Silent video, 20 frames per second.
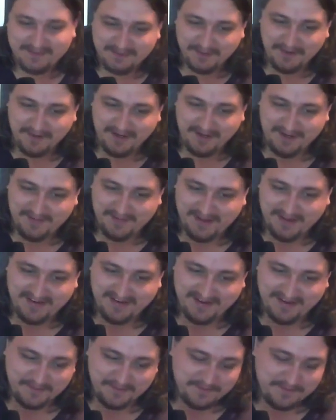talking
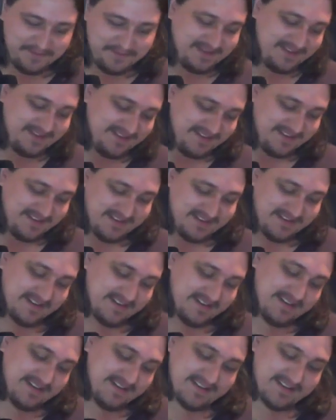about him.
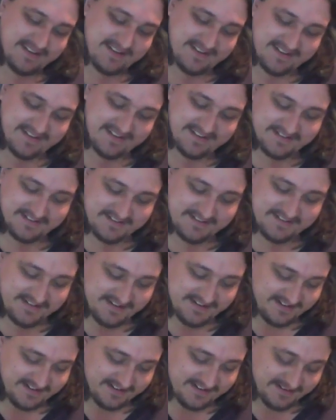Oh,
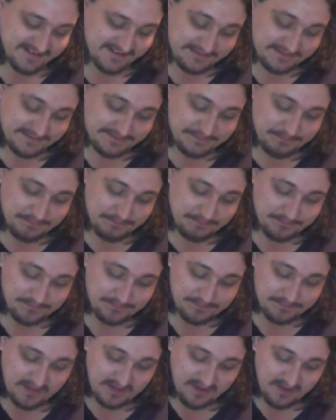dear.
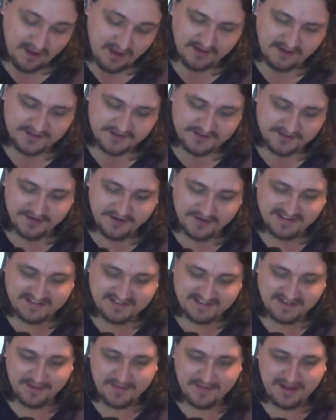Oh, did you
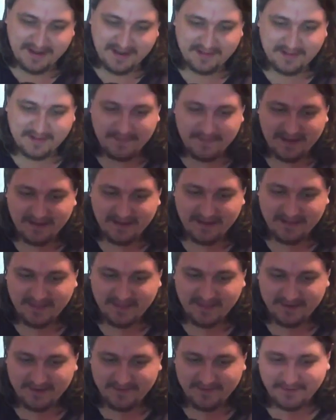guys hear about, about
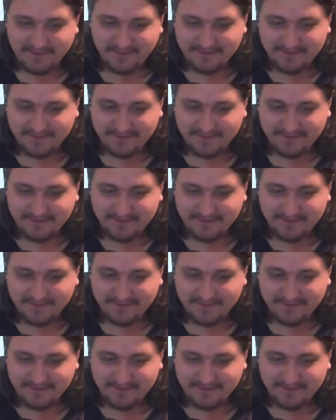Thunderfoot